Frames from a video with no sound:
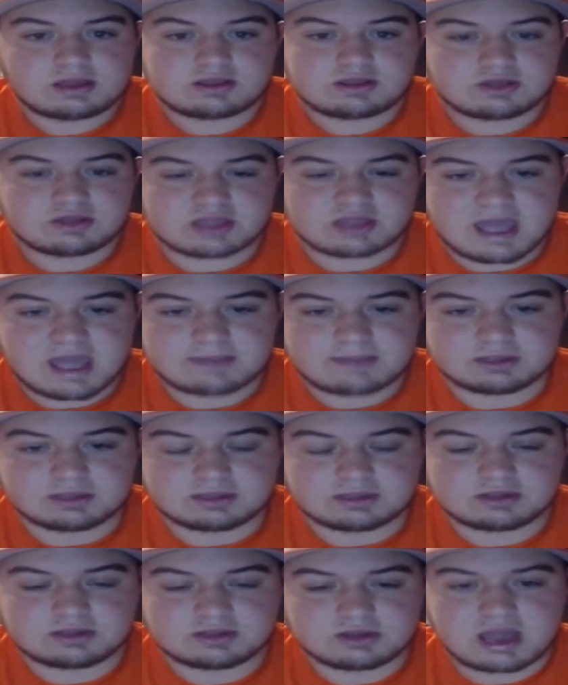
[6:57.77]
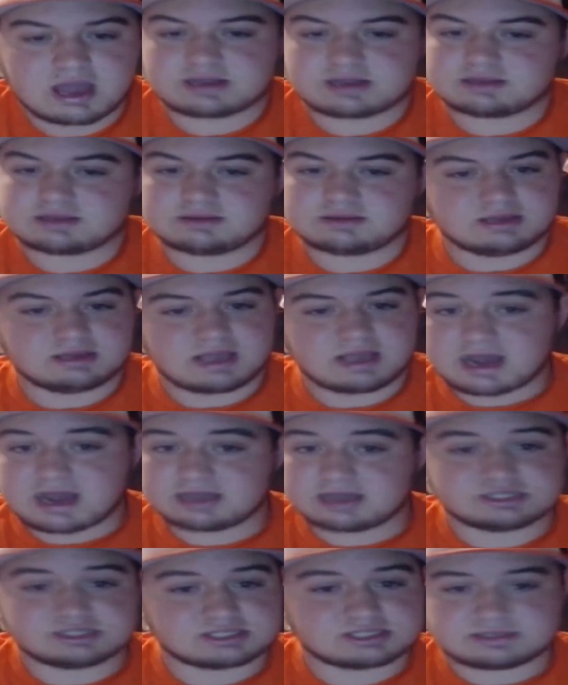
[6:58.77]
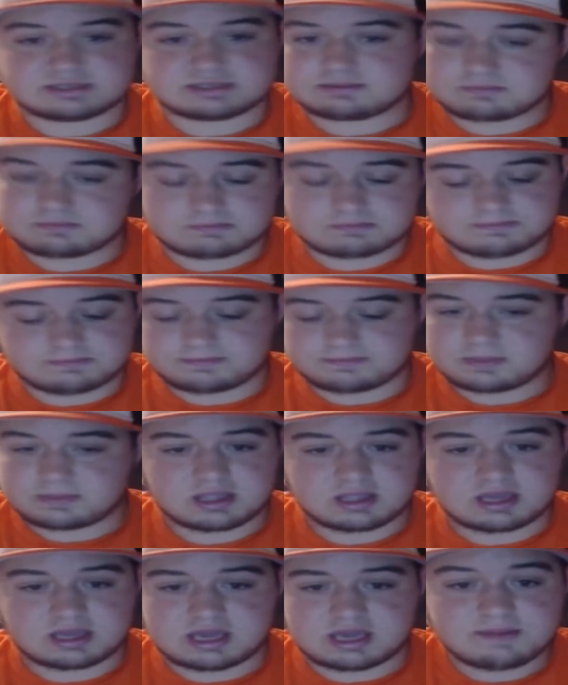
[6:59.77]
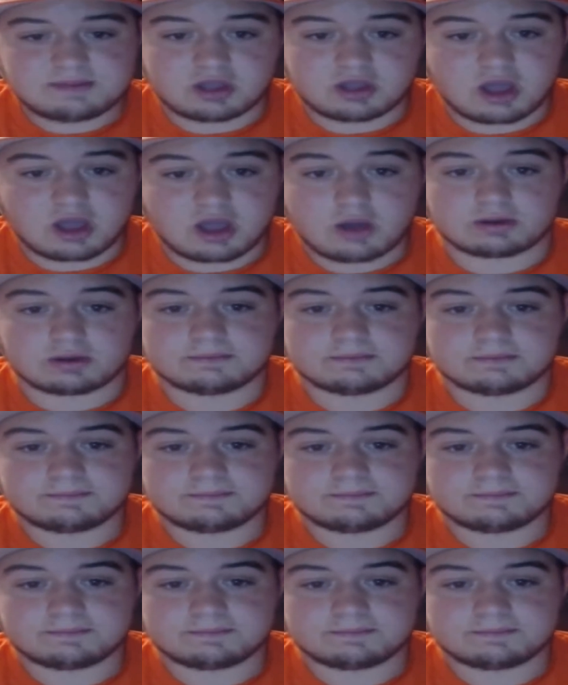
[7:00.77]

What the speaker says: You're the captain. You gotta just keep it going.